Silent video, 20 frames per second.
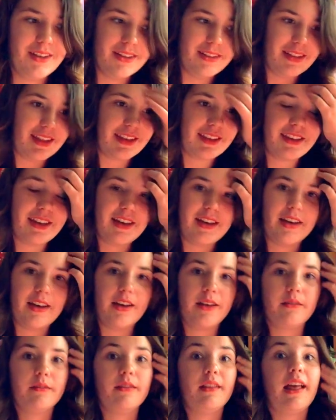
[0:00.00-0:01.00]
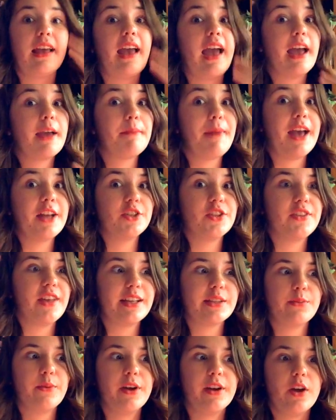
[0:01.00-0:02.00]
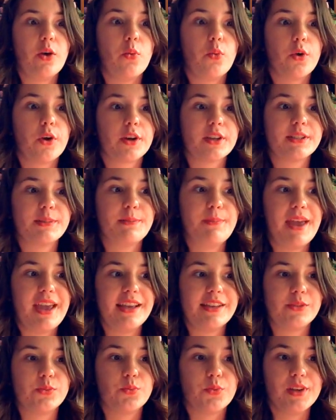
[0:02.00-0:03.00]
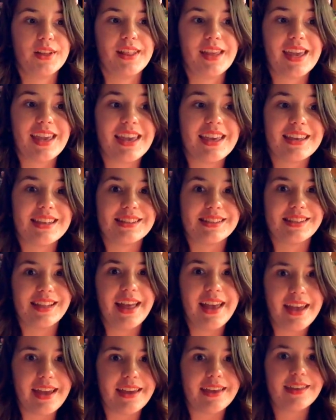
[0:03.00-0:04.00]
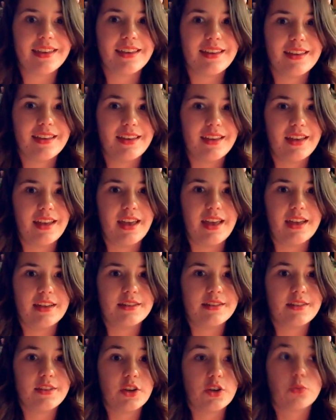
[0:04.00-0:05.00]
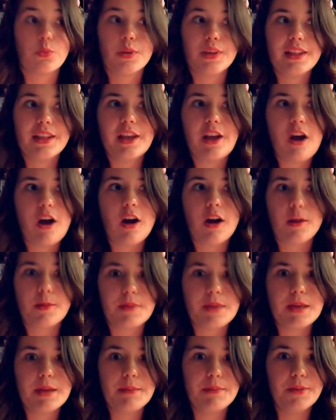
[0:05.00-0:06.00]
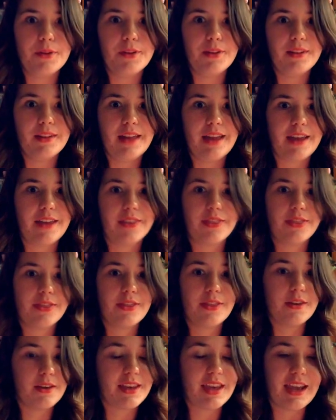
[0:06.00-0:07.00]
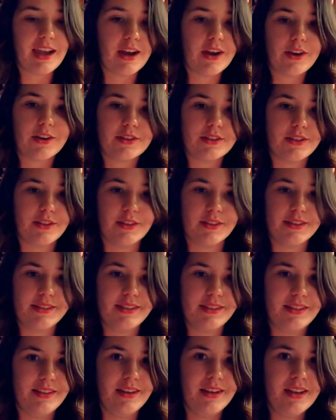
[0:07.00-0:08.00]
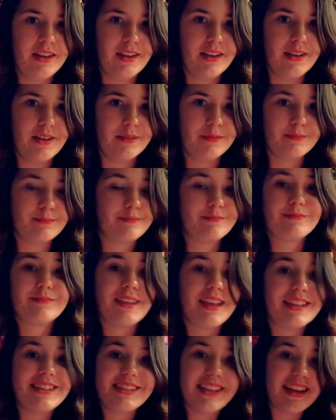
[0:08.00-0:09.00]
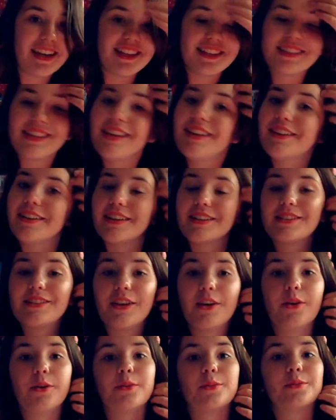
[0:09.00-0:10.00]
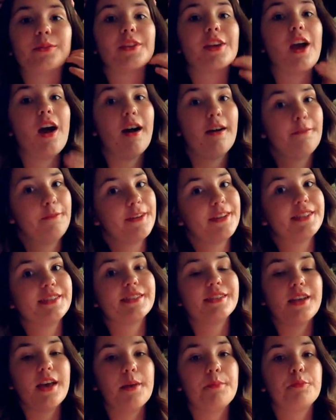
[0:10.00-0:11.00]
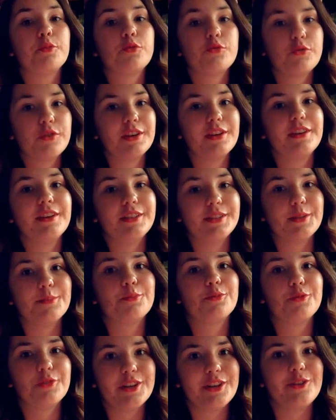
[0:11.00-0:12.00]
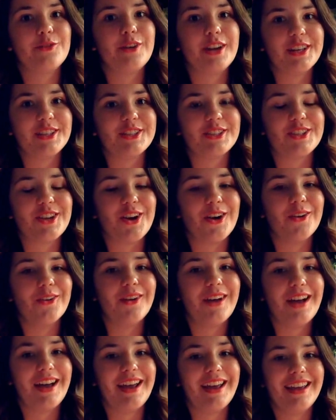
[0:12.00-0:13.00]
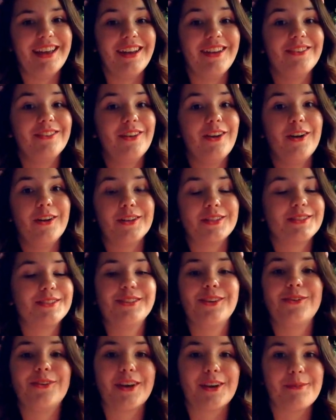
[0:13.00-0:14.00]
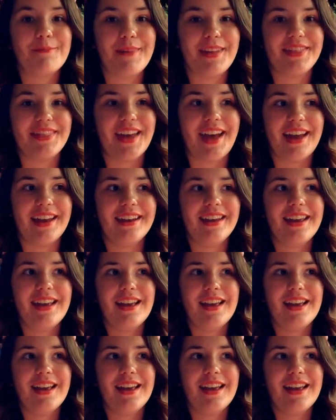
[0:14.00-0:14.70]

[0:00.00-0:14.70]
Like I imagine that's what a workspace really is like. And there really are people like the characters and etc. etc. So The Office is a pretty great show. I also recommend that.